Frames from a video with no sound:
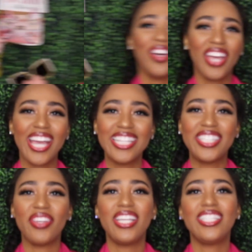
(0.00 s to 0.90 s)
Okay,
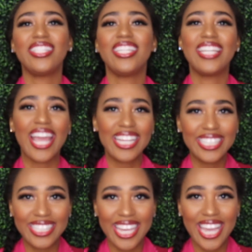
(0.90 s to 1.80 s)
so it's the
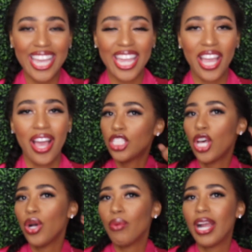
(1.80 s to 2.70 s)
next day.
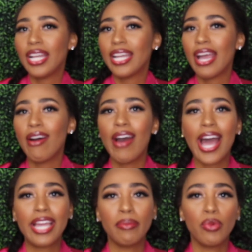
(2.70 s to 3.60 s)
So right now
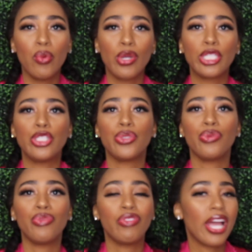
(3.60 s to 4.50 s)
I am going
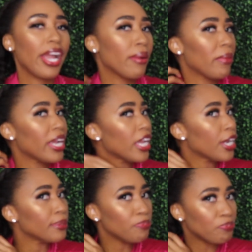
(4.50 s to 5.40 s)
to flat iron my
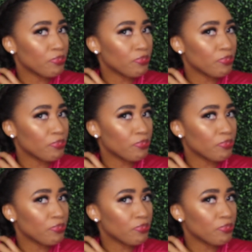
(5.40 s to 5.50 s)
hair.